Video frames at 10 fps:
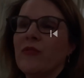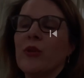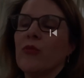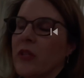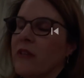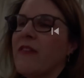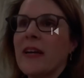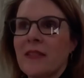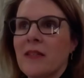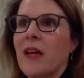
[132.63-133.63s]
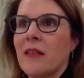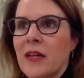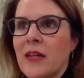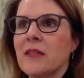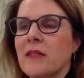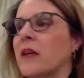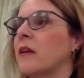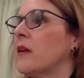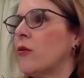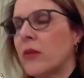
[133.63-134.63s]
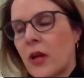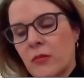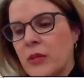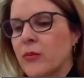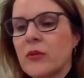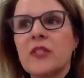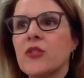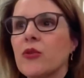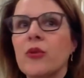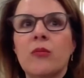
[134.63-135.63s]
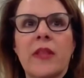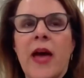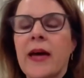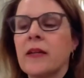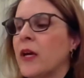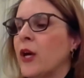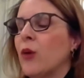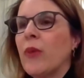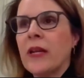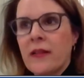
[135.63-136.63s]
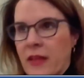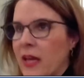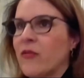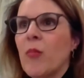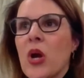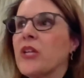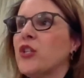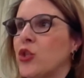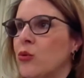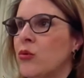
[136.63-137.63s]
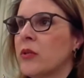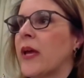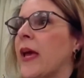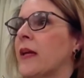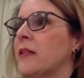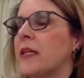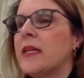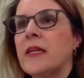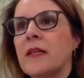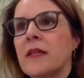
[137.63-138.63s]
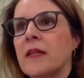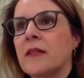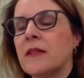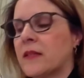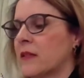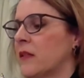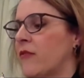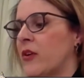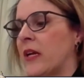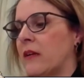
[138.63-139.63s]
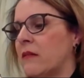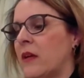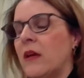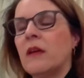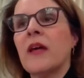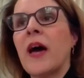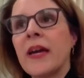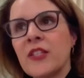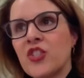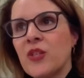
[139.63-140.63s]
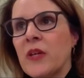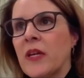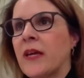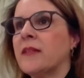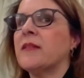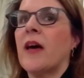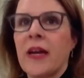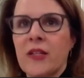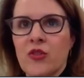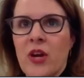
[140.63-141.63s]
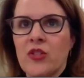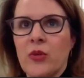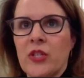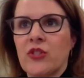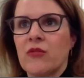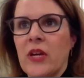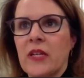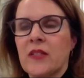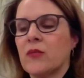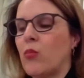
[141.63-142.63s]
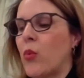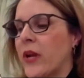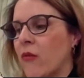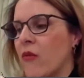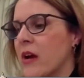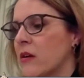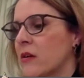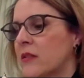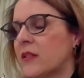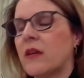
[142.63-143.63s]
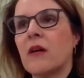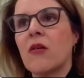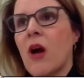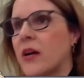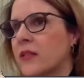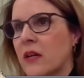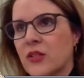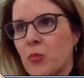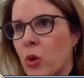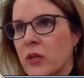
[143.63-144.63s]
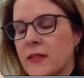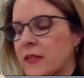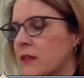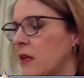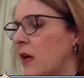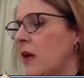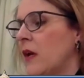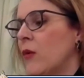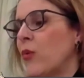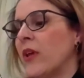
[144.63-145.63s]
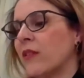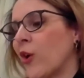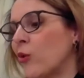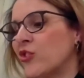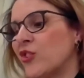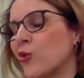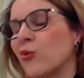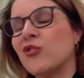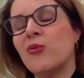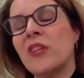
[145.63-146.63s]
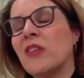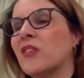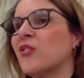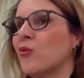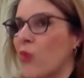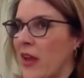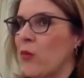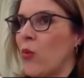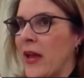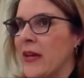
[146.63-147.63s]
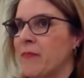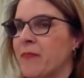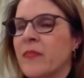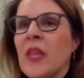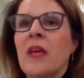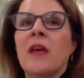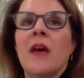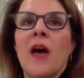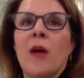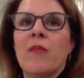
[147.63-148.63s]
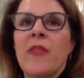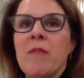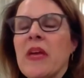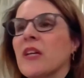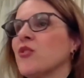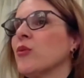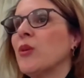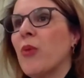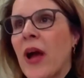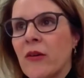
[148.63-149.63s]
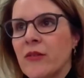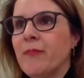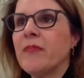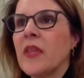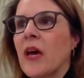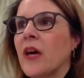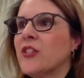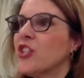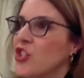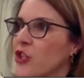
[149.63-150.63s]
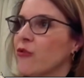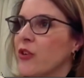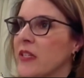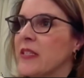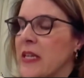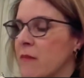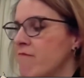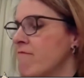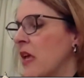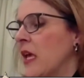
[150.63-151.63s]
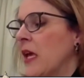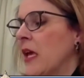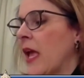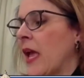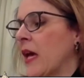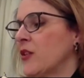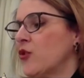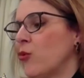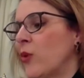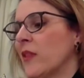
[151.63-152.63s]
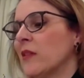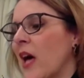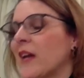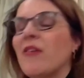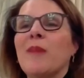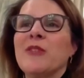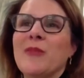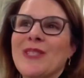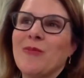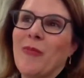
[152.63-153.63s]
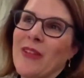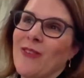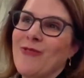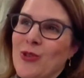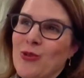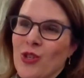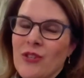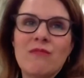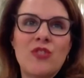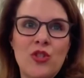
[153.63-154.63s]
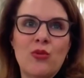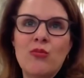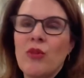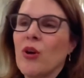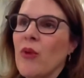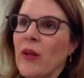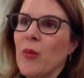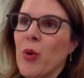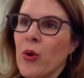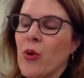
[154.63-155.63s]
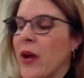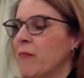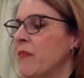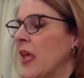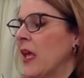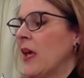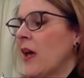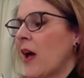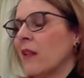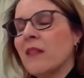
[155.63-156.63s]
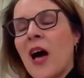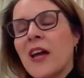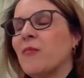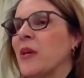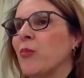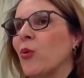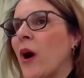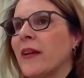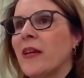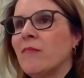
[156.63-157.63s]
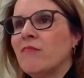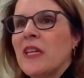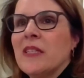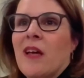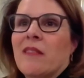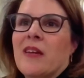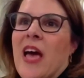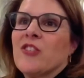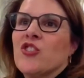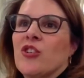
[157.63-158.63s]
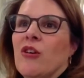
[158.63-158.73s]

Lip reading: The market is moving really fast in athletics, and I know a lot of people disagree with that, but they have a market too, and he is delivering the highest GPAs, the highest graduation rates, winning records across our sports with coaches who are doing things the right way, that make us really proud to cheer for the team, and with a lot of optimism about the future too around the program. A lot of people want him.